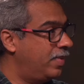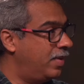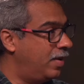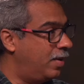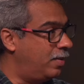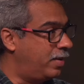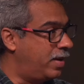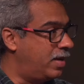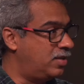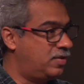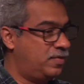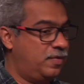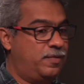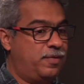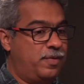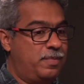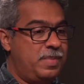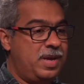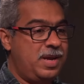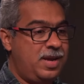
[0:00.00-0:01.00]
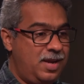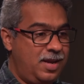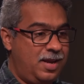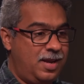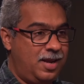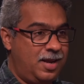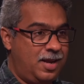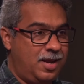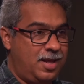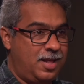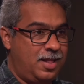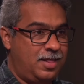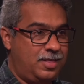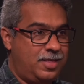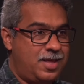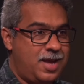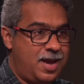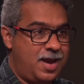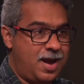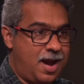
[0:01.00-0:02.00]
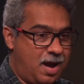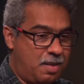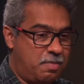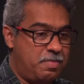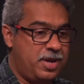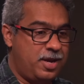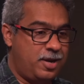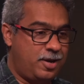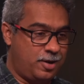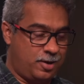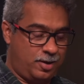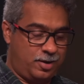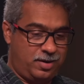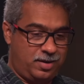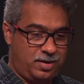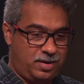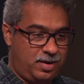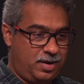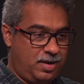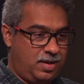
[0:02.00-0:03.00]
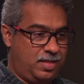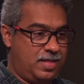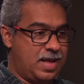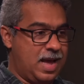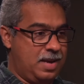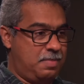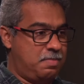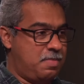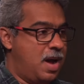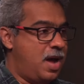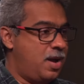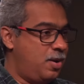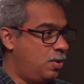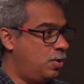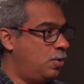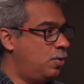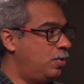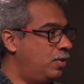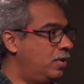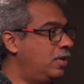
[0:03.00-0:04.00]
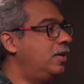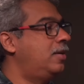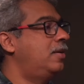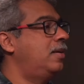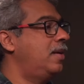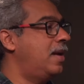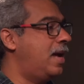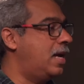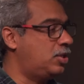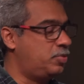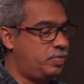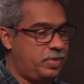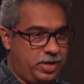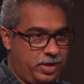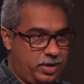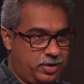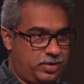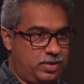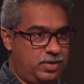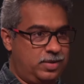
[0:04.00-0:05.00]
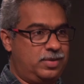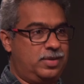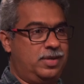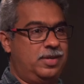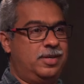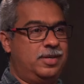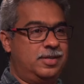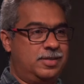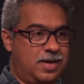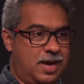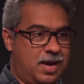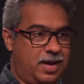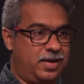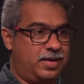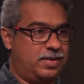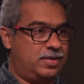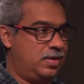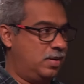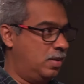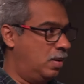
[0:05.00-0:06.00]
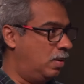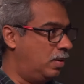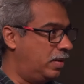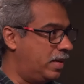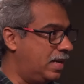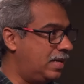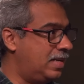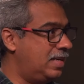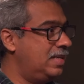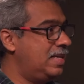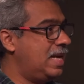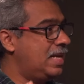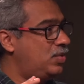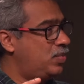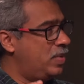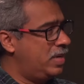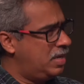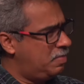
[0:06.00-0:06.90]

Okay, so for me, they are bigger than my own little aspirations and desires and all that, that's when